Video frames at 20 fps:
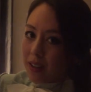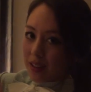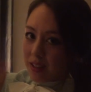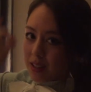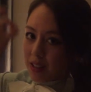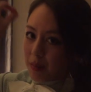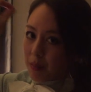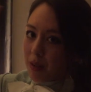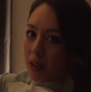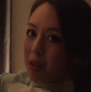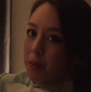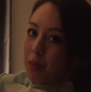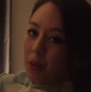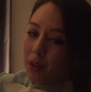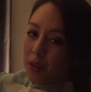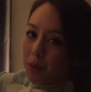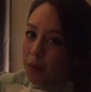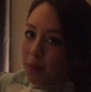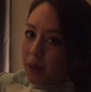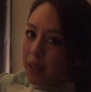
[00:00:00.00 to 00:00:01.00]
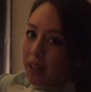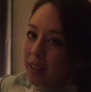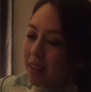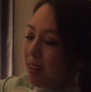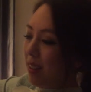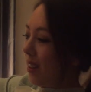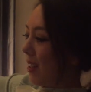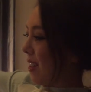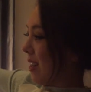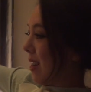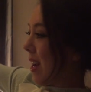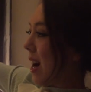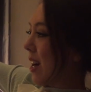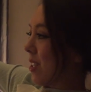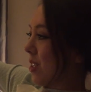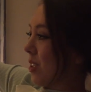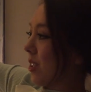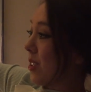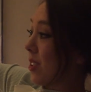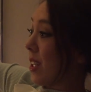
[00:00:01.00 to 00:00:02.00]
it, you could zip it up all the way, and it
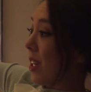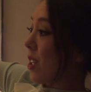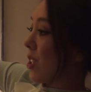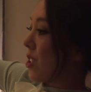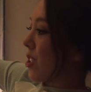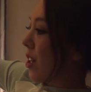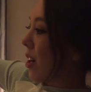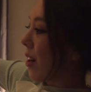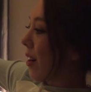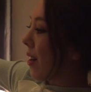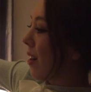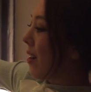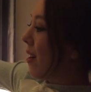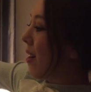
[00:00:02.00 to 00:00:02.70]
actually looks like a shark.